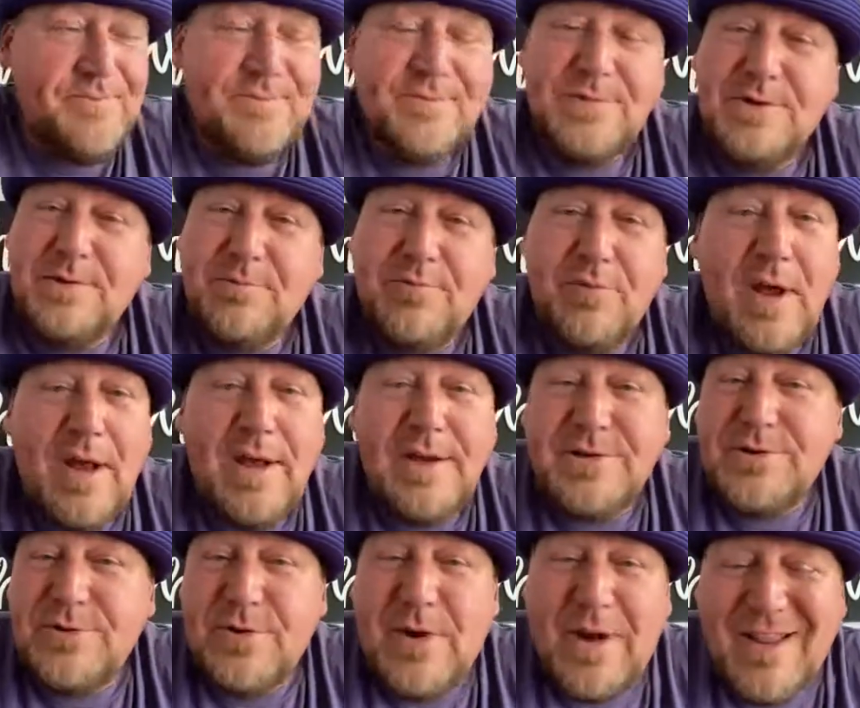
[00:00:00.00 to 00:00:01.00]

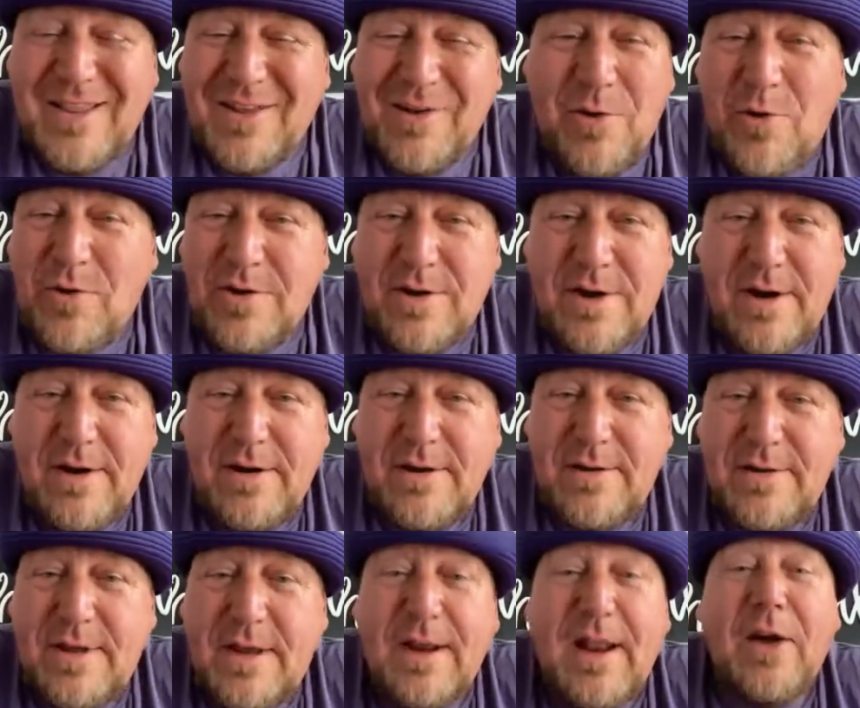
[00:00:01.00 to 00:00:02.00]
surprise you out of the ordinary
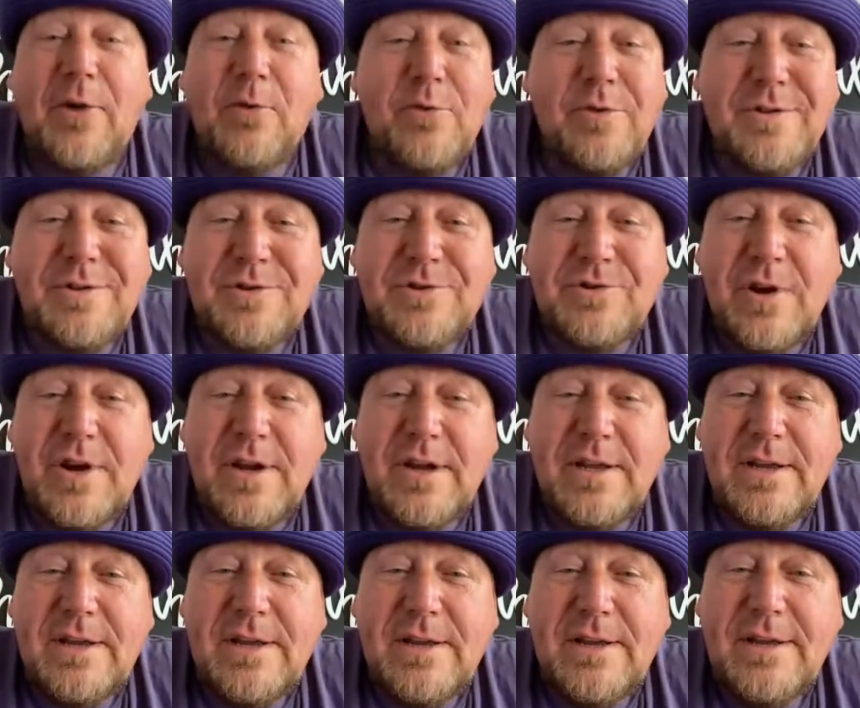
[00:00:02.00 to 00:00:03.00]
that I wouldn't
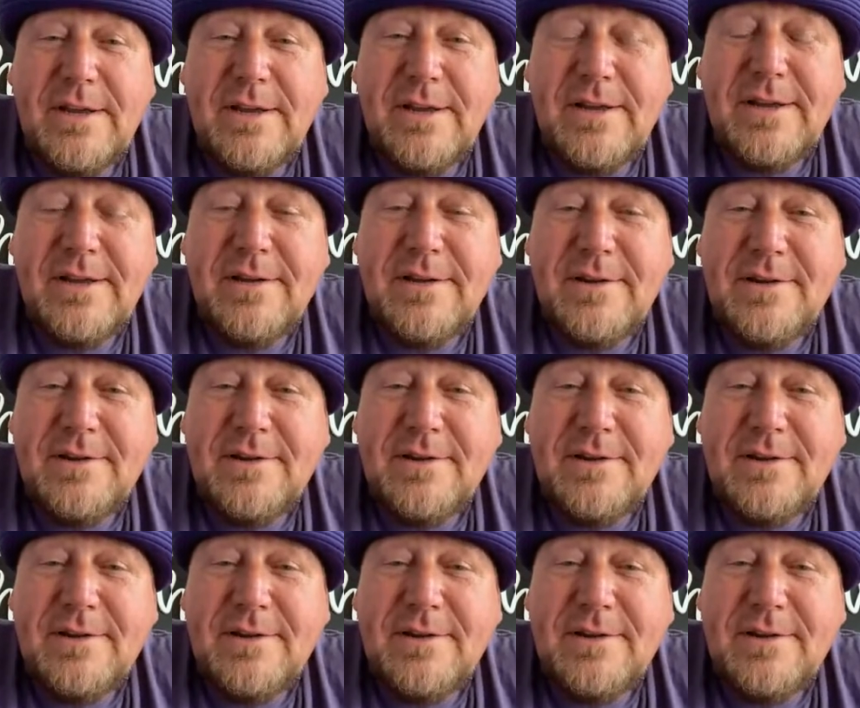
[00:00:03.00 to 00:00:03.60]
drink. Yeah.